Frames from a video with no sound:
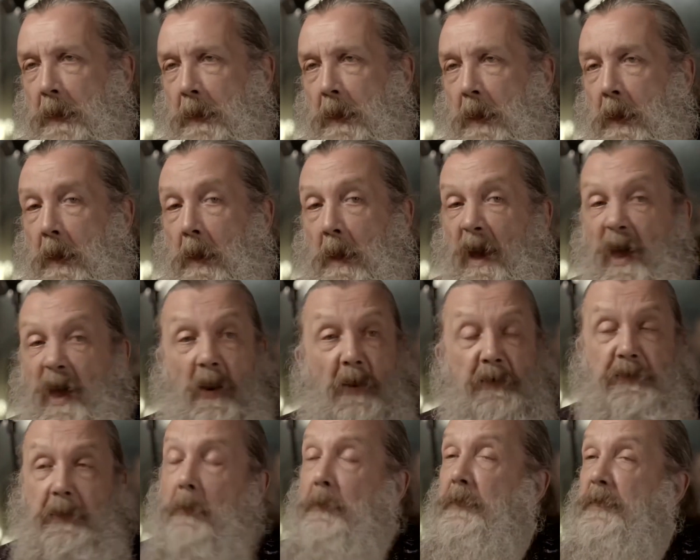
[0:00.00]
And the
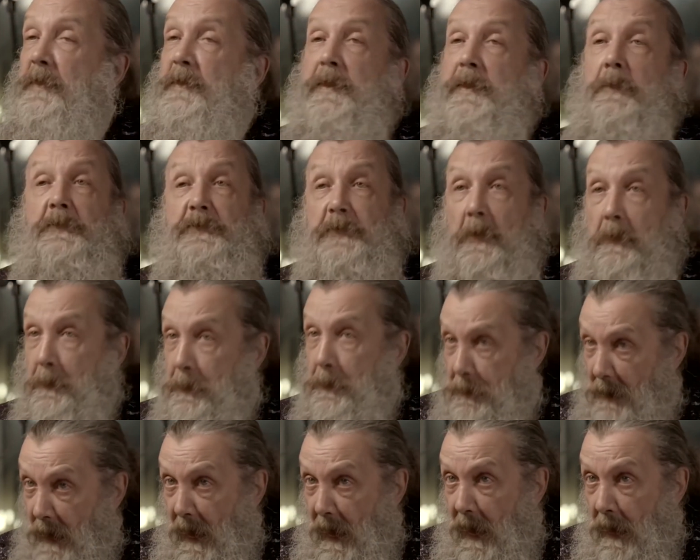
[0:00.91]
one that its
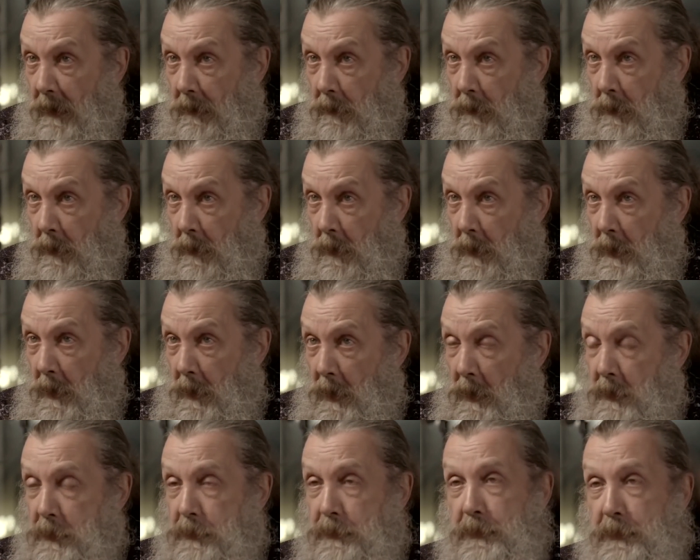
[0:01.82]
original creator,
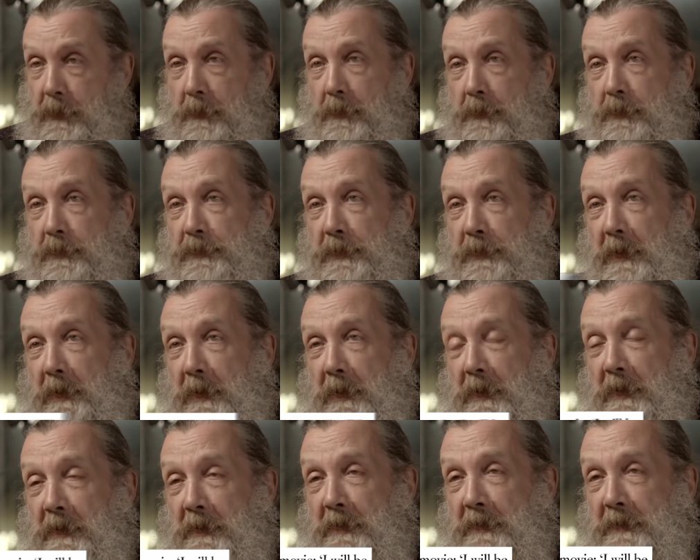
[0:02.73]
Alan Moore,
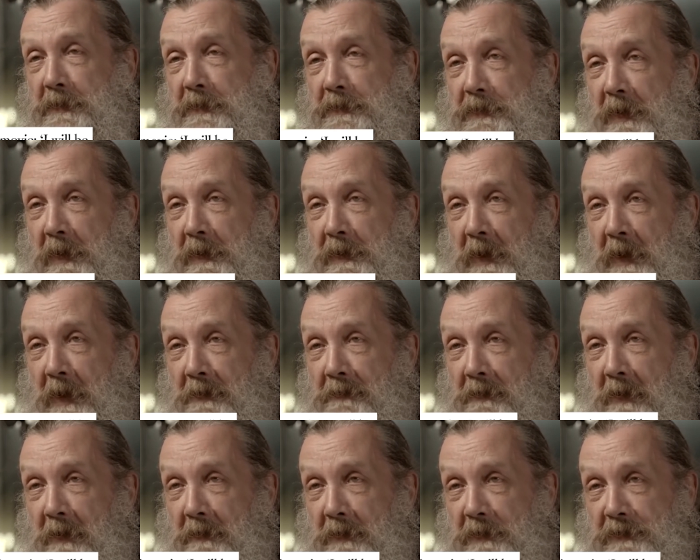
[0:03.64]
downright
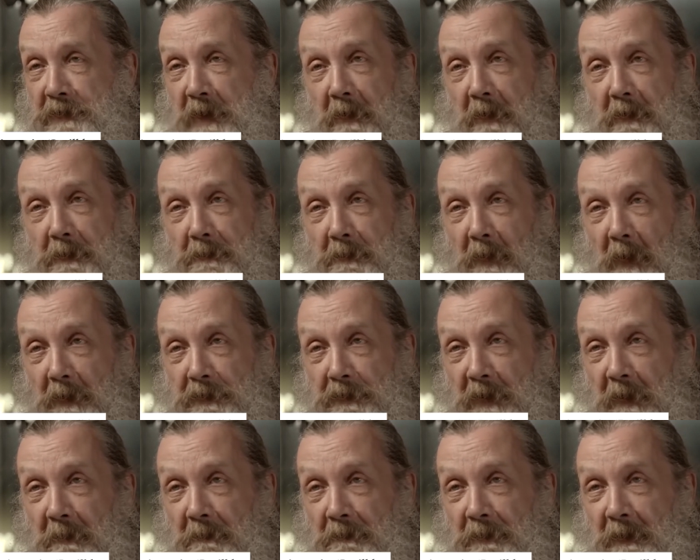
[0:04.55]
refuses
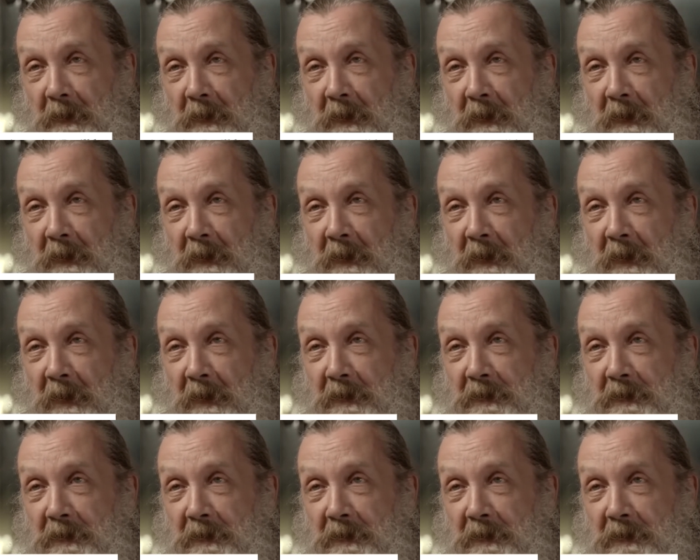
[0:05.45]
to watch.